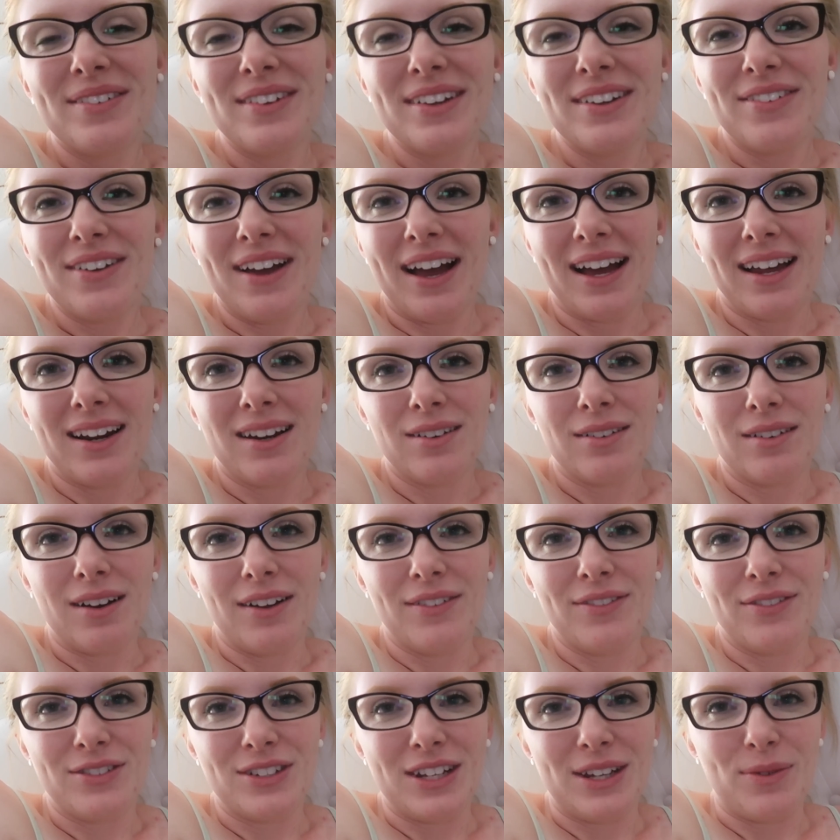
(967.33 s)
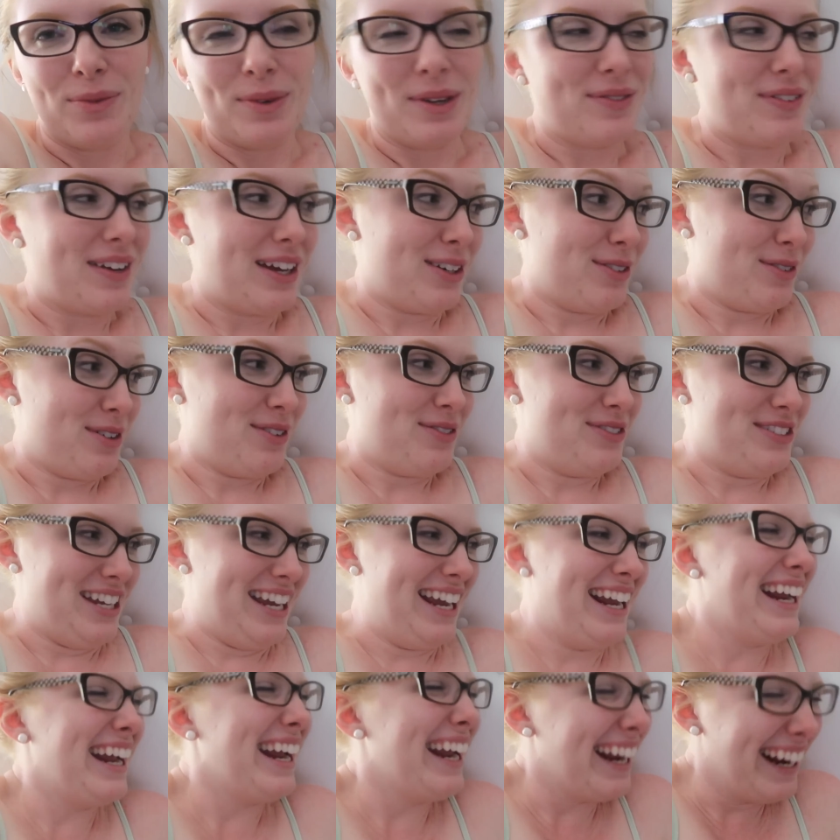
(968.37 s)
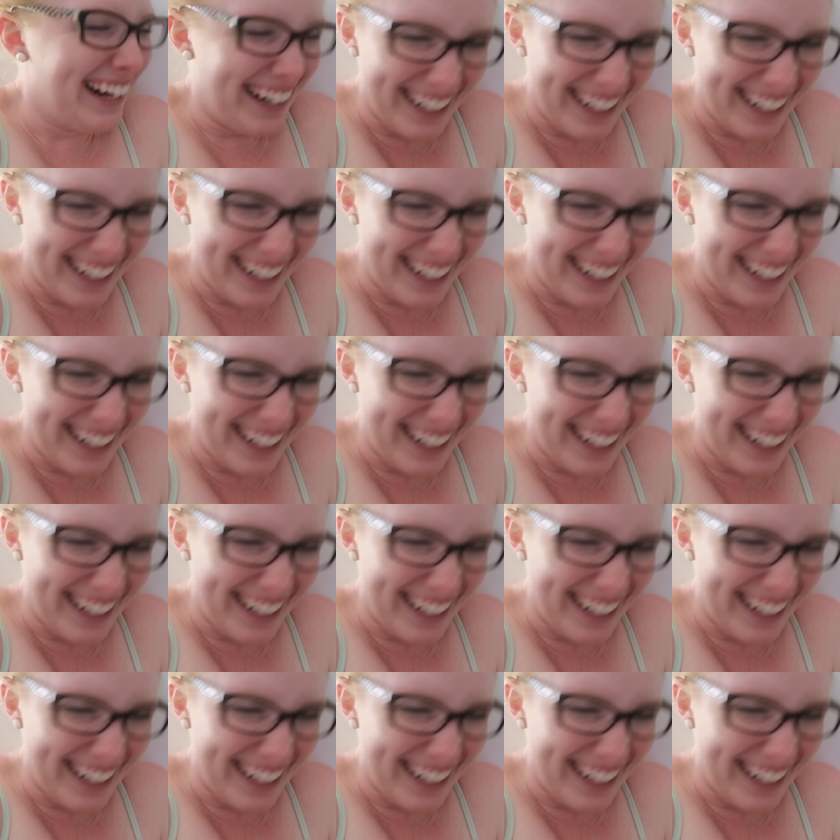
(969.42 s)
we've had a rough day. We've had a rough day.